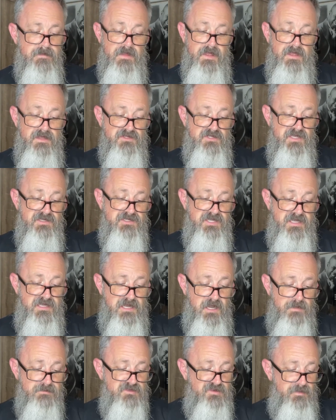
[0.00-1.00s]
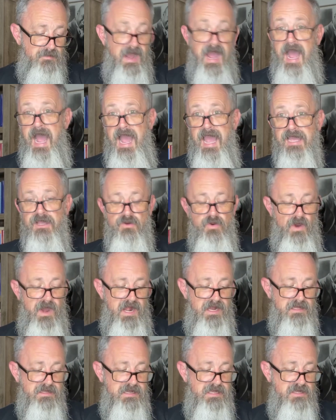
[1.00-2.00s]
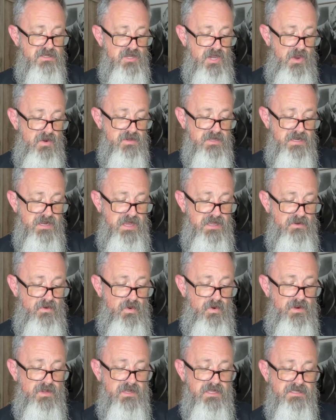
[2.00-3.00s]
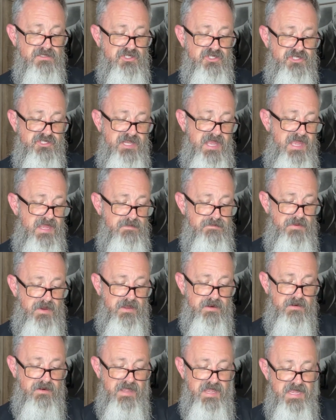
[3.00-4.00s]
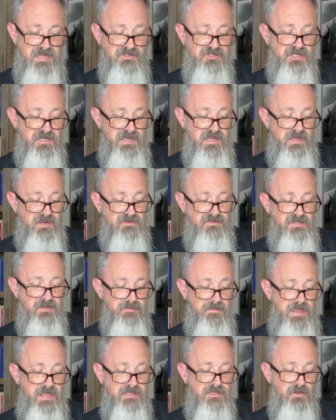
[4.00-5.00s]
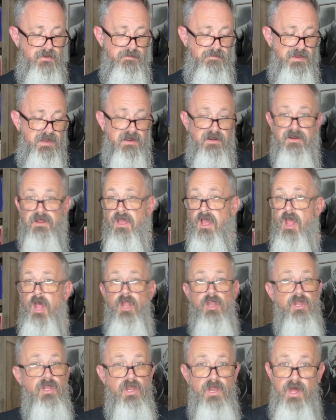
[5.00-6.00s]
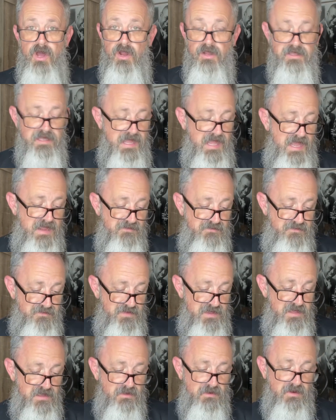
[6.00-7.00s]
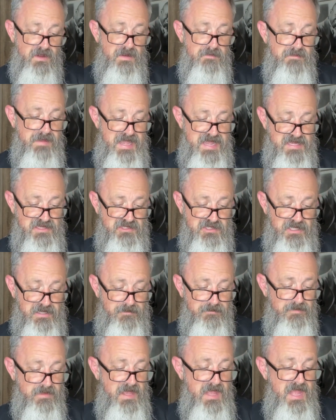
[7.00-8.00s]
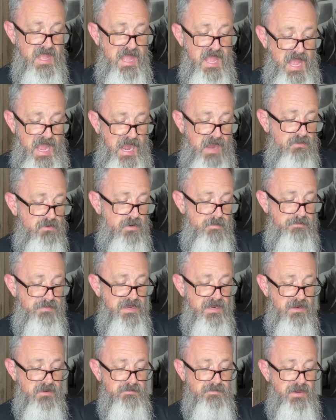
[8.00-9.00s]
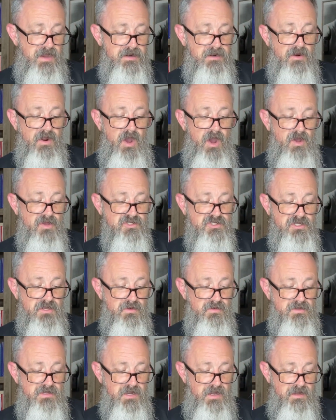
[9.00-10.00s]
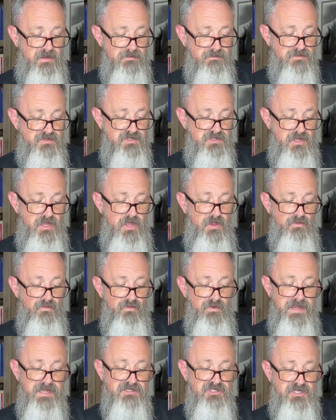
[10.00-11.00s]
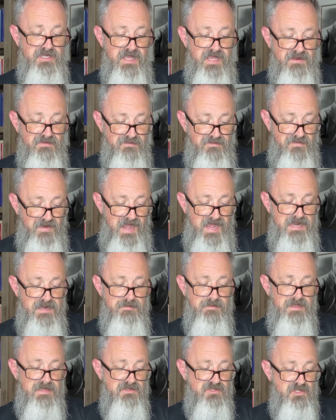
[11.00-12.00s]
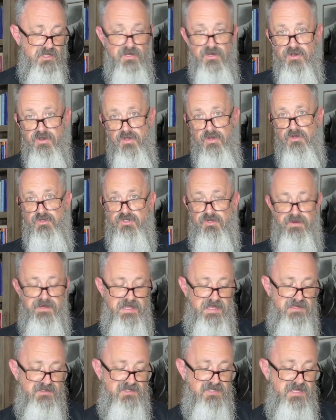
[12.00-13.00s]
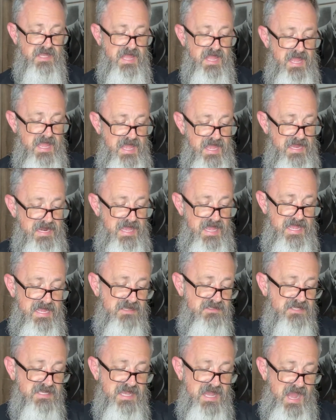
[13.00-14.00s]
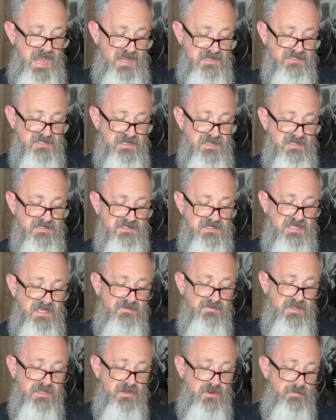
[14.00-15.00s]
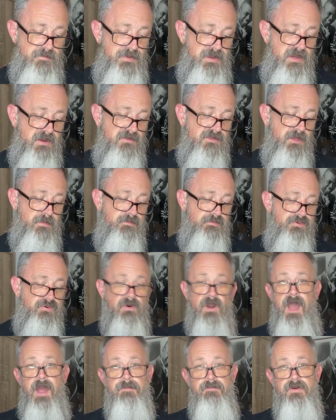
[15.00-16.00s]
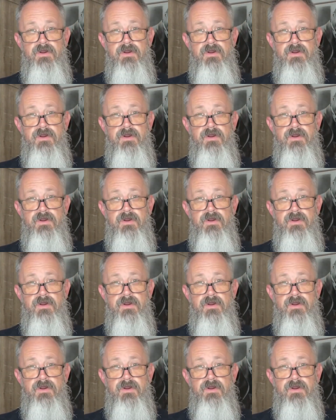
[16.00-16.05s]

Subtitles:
since it comes from high-quality coconut oil and shea butter engineered to make your beard look and feel amazing. Our beard butter also comes rich in vitamins, nutrients, and antioxidants, giving your beard the proper